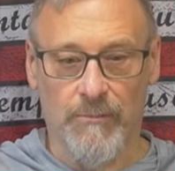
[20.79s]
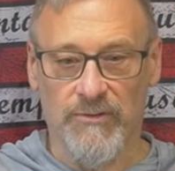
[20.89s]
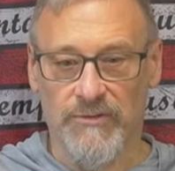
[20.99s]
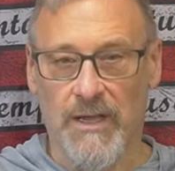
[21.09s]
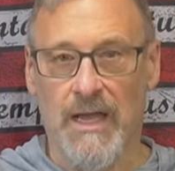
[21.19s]
It
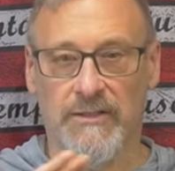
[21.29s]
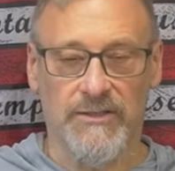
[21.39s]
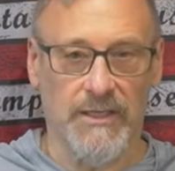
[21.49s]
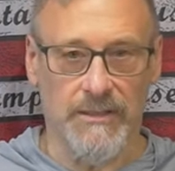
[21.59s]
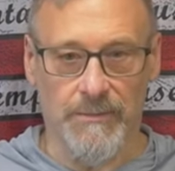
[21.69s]
was not
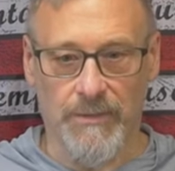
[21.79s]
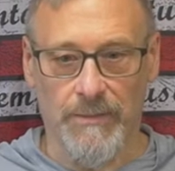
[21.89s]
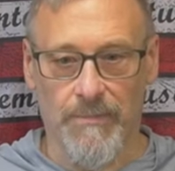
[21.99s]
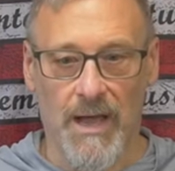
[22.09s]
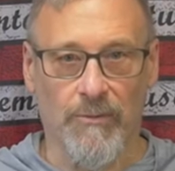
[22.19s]
sent to
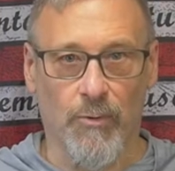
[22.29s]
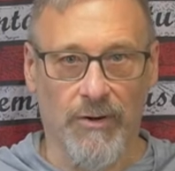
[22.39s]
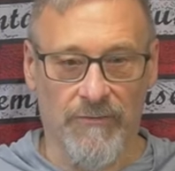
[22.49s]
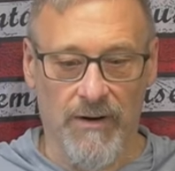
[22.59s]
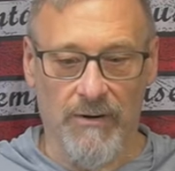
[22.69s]
me by
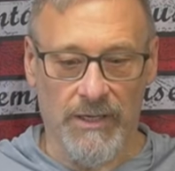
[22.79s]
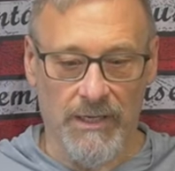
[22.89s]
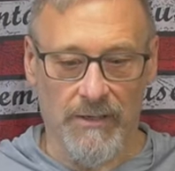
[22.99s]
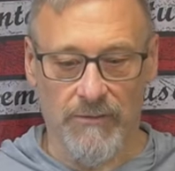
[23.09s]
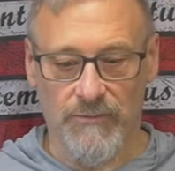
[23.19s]
Roaring Fire
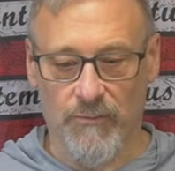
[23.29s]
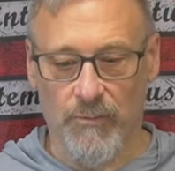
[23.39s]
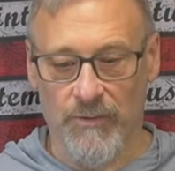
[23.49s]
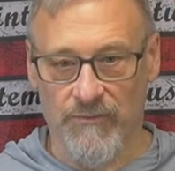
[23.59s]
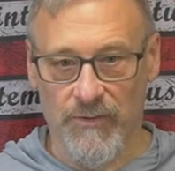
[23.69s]
Gears for
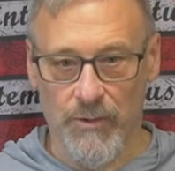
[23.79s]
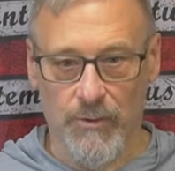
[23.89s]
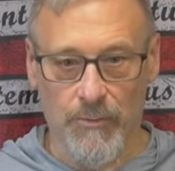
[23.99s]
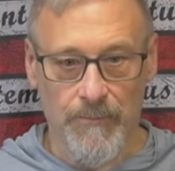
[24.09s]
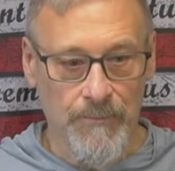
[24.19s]

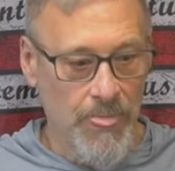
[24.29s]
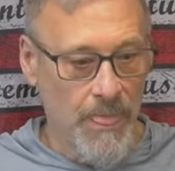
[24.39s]
review.